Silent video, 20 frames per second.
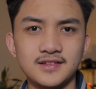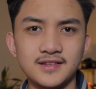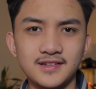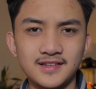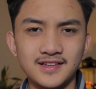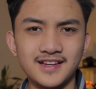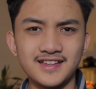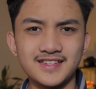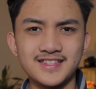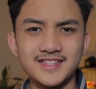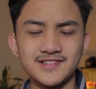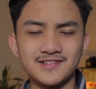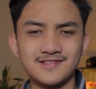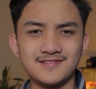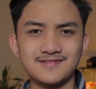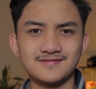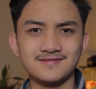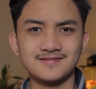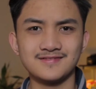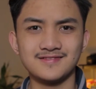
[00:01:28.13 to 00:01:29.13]
Yeah,
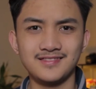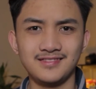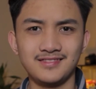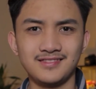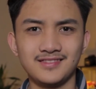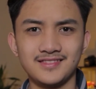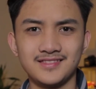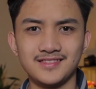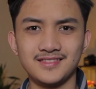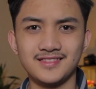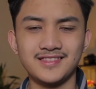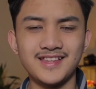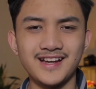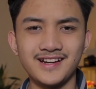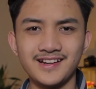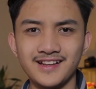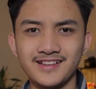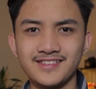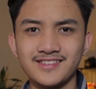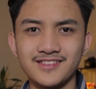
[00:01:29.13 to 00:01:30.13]
so
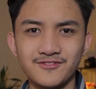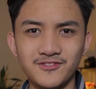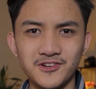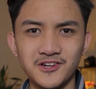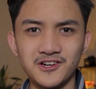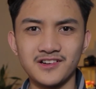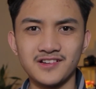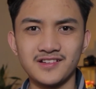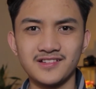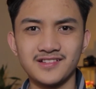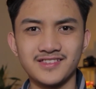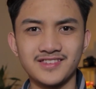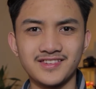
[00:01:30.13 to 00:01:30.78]
there ends the vlog.